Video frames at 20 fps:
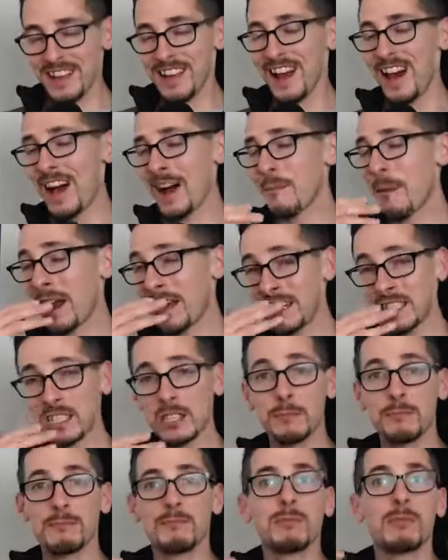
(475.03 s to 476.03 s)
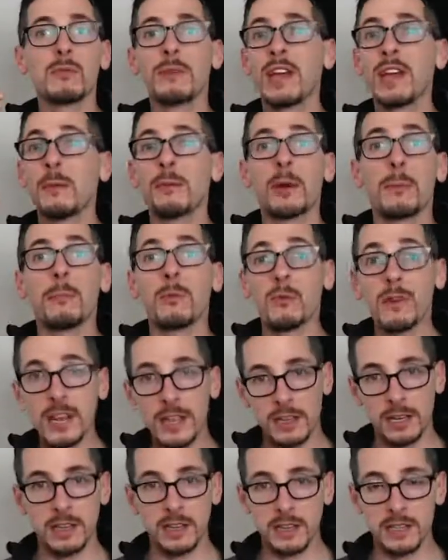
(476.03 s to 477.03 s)
I need to be able to breathe
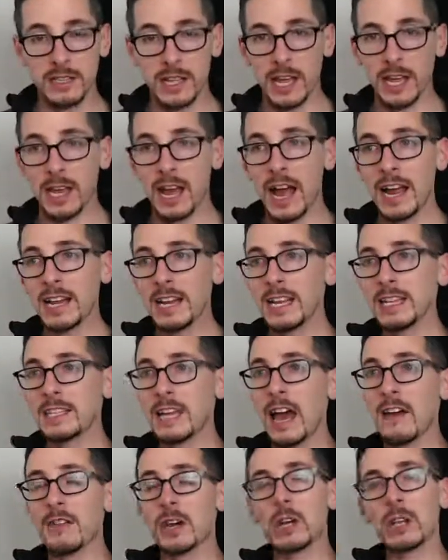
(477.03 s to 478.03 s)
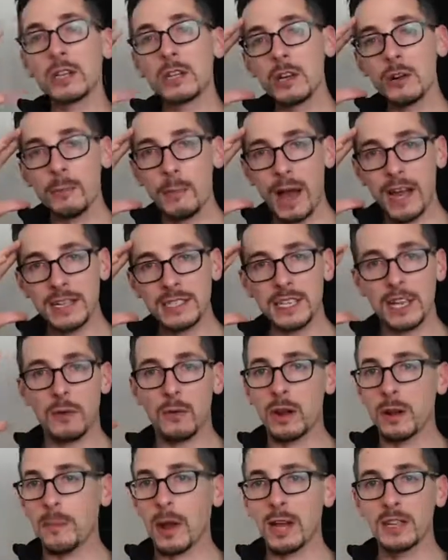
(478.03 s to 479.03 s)
into this thing. I need to have a clear mindset
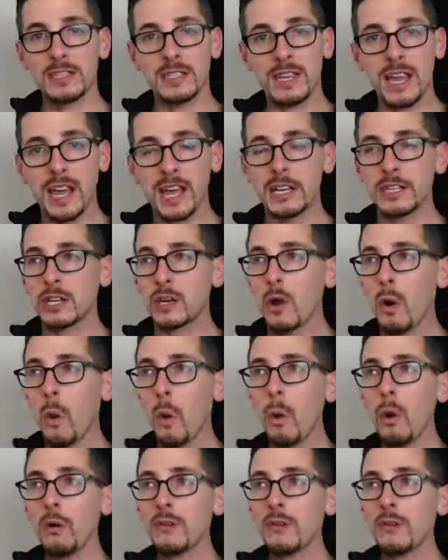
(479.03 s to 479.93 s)
when I'm on stage. And all